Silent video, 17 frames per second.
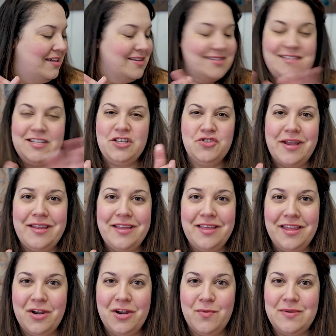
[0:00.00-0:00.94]
stitch
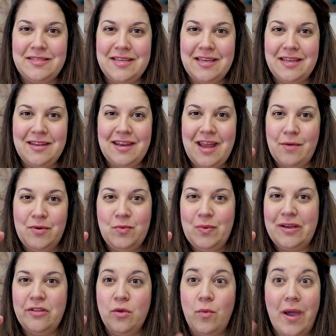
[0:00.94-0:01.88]
regulator was in, and I would
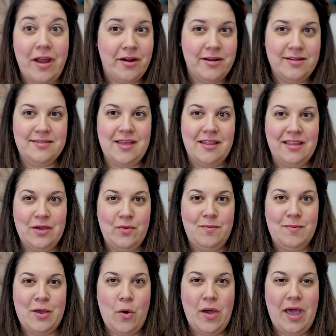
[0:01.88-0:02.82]
wiggle the wire, and suddenly it would
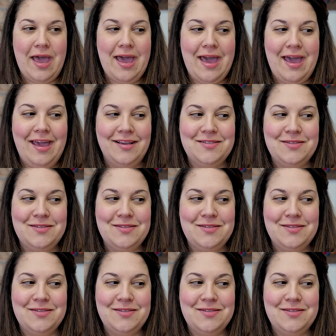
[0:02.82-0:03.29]
be okay.